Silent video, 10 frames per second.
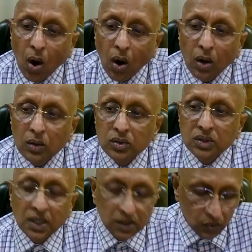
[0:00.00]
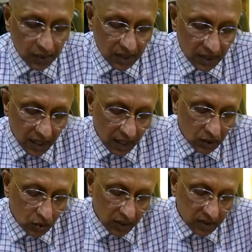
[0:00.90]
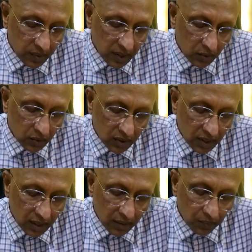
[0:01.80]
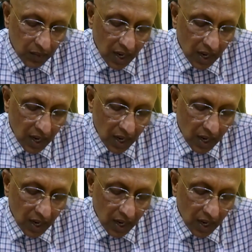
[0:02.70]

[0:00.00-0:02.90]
all those things which he tries to explain over there.